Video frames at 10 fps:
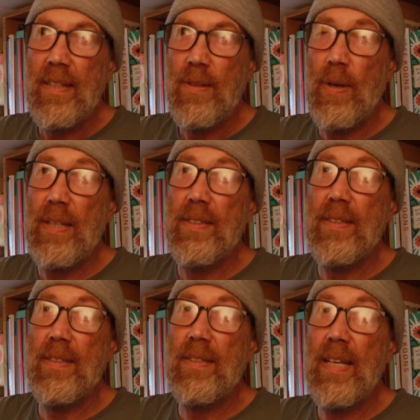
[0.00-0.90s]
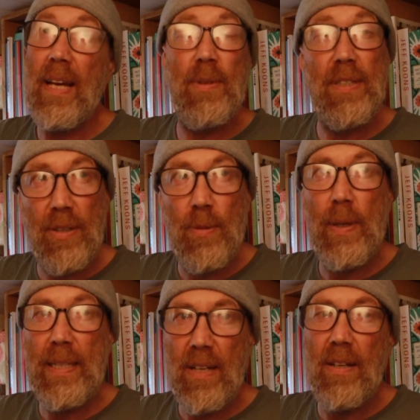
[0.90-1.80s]
Well, yeah, we took a
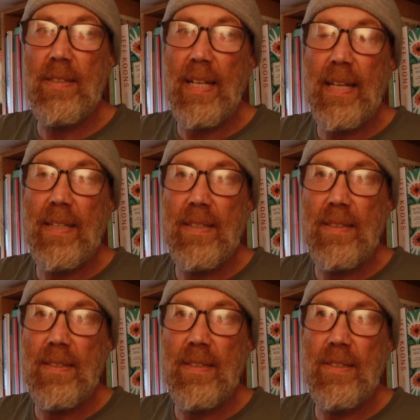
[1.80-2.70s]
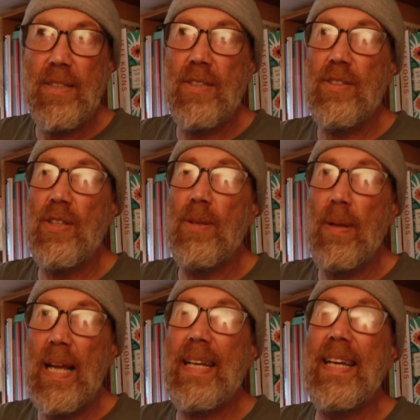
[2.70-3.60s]
week's holiday to do the
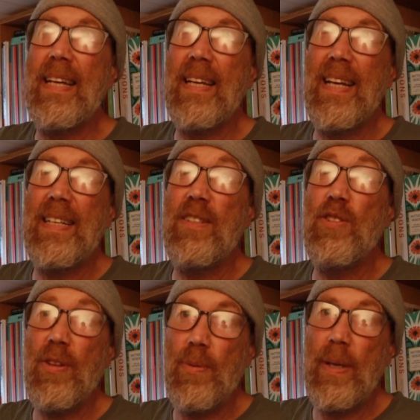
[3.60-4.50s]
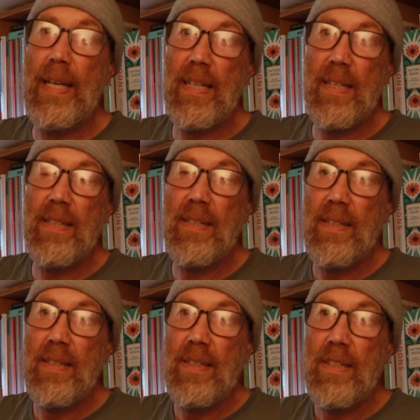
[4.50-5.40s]
blacking and another week
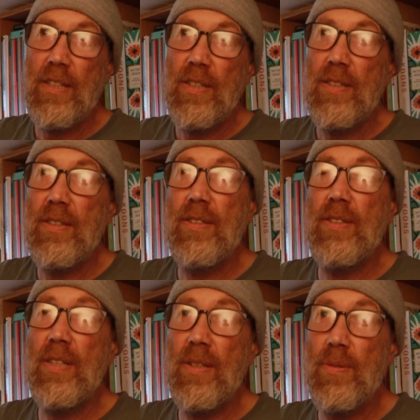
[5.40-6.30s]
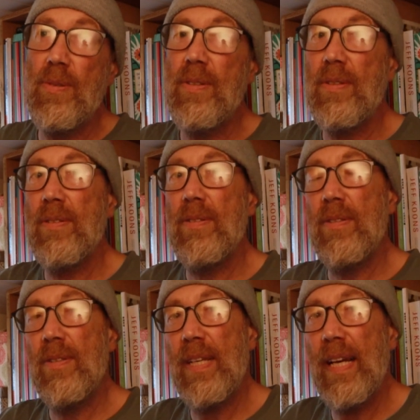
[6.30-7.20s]
to do
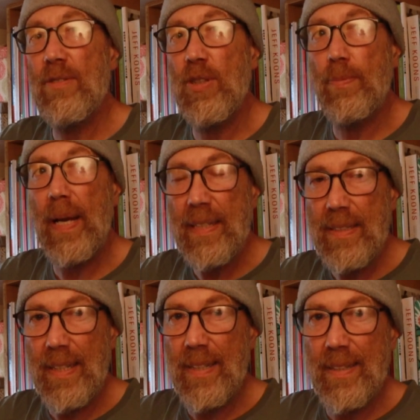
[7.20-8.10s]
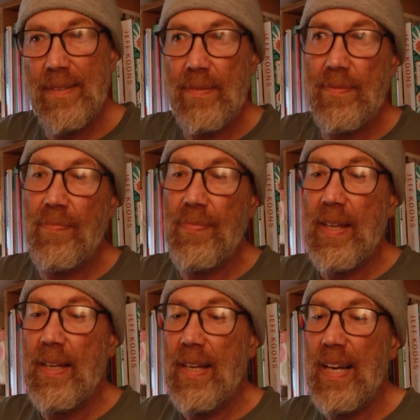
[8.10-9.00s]
the actual painting.
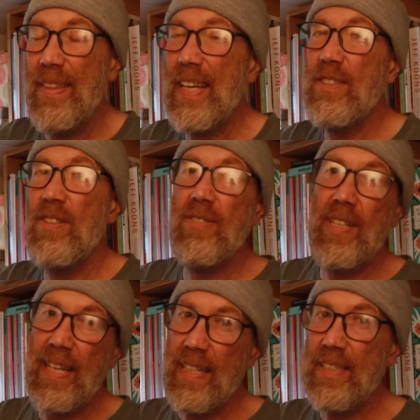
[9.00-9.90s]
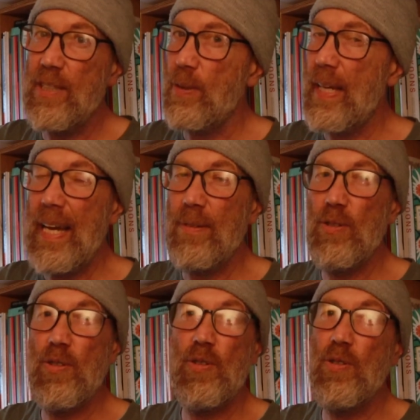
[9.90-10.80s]
And that's not taking into account
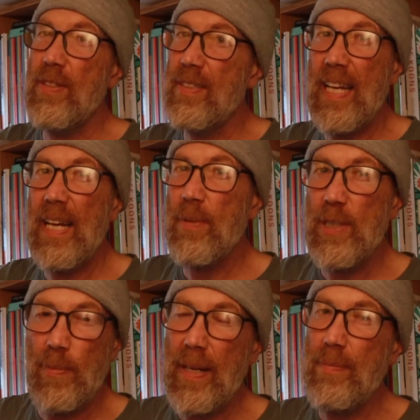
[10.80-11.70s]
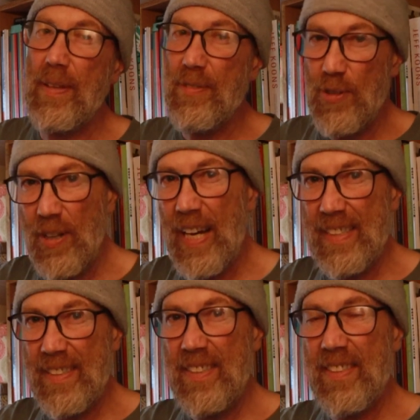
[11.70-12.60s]
all the time we spent
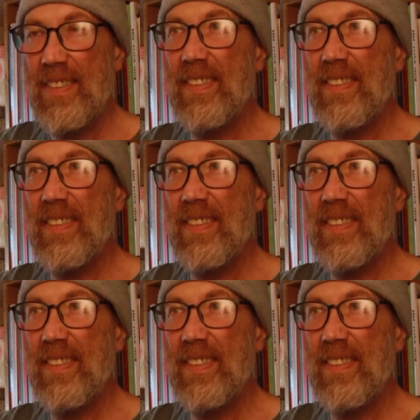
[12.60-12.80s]
beforehand